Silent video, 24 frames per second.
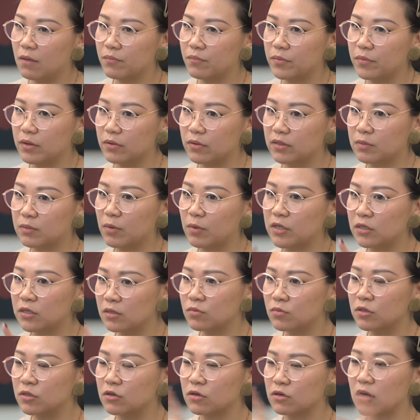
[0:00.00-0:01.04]
Especially
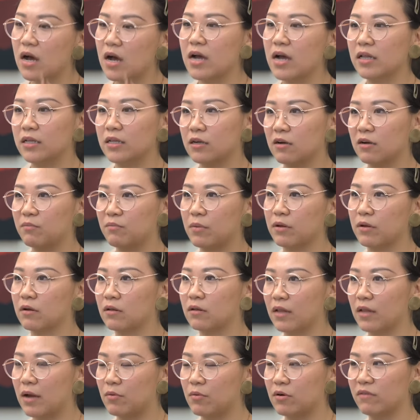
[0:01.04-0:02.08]
when you're in a highly
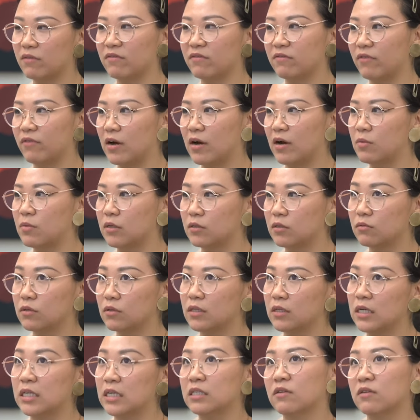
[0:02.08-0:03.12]
collaborative environment, it's
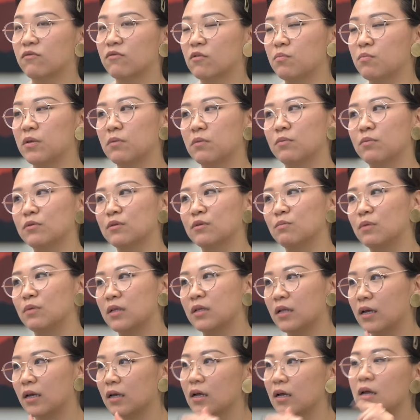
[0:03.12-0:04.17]
really easy for people to be
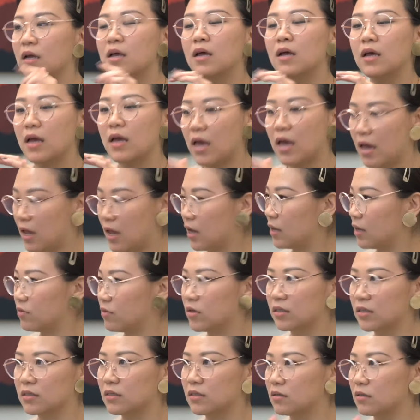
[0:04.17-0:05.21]
like, hey,
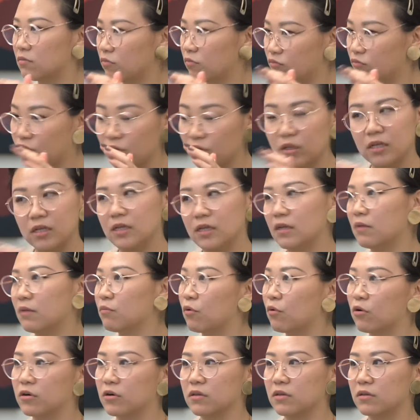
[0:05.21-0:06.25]
this is really
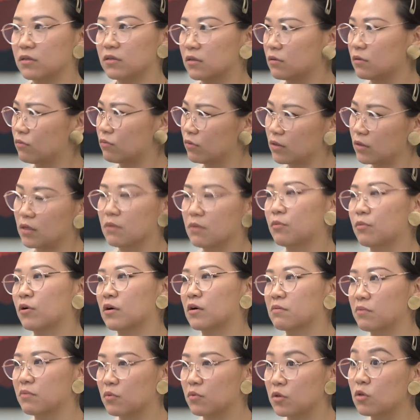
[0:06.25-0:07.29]
important. This is really
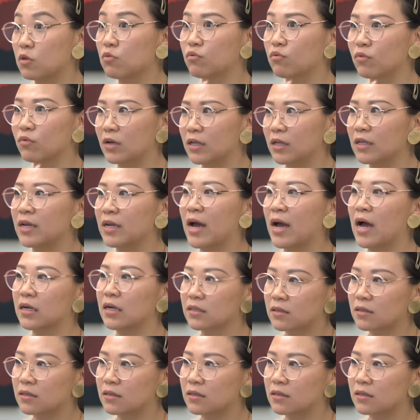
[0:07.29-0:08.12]
important. But when you really ask